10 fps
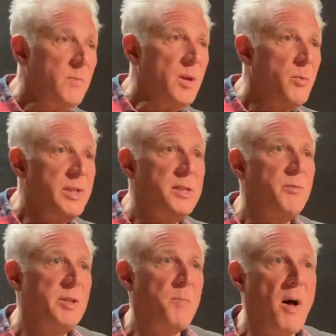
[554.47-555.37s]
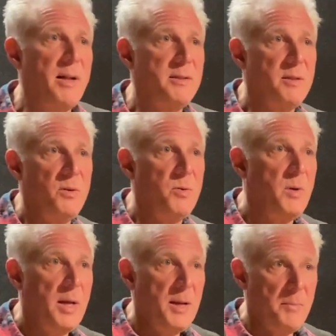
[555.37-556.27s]
which is a response to
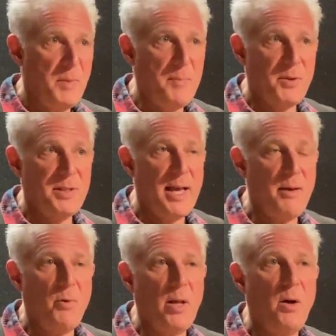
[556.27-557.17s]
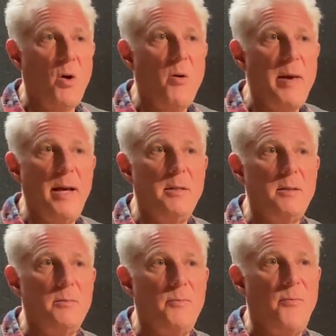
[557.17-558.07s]
people saying, well, OMA
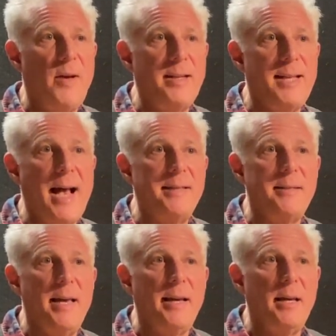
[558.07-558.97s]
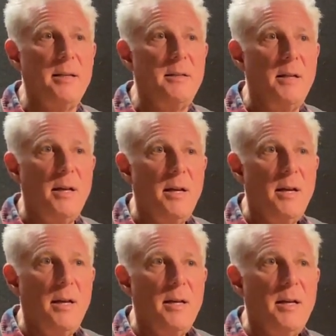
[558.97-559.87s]
is fantastic and
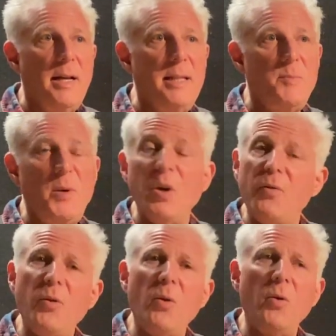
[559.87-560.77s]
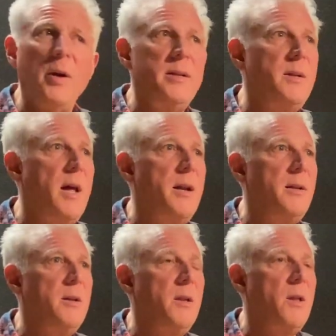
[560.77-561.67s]
it's beautiful and
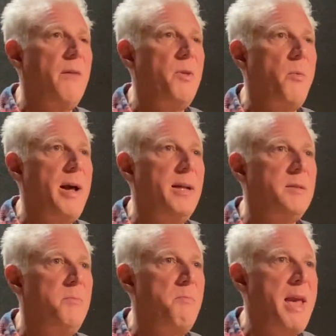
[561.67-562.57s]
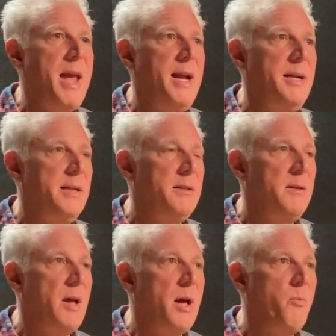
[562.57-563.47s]
love the way it's made,
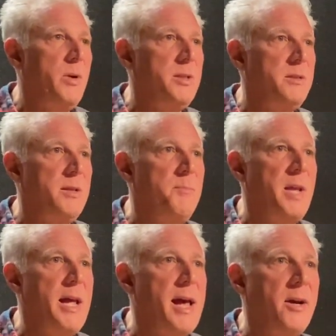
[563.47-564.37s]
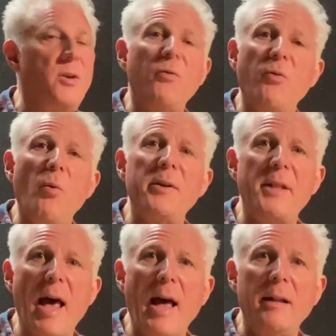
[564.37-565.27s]
and I wish someday I could afford
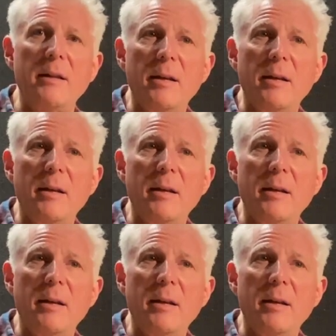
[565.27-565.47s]
that,